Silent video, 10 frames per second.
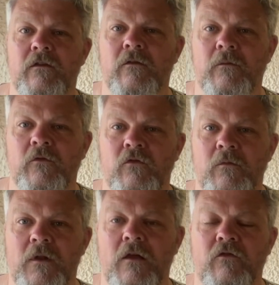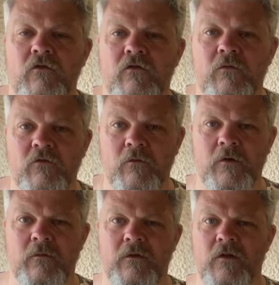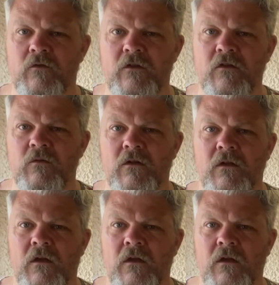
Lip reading: so I'm assuming I'm allowed to use them. Some of them, including this one.